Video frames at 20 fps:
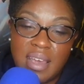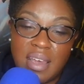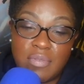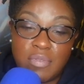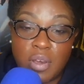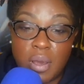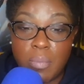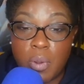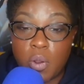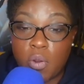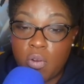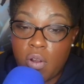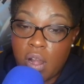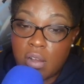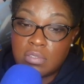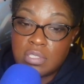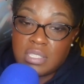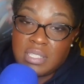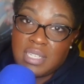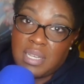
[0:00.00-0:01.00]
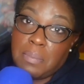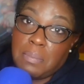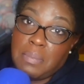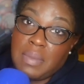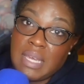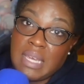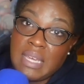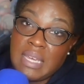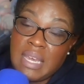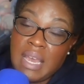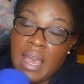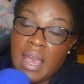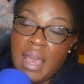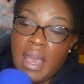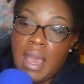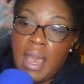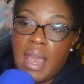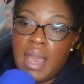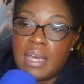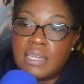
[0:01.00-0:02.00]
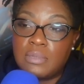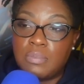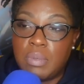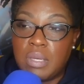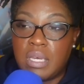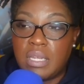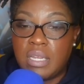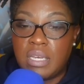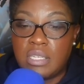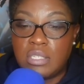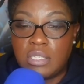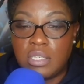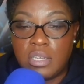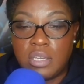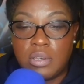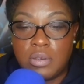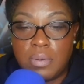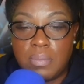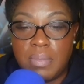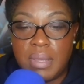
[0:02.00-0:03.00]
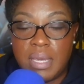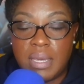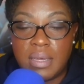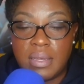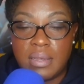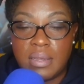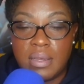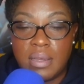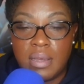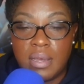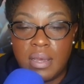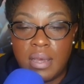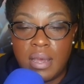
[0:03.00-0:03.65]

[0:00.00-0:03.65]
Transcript: have come across to me as being insecure men.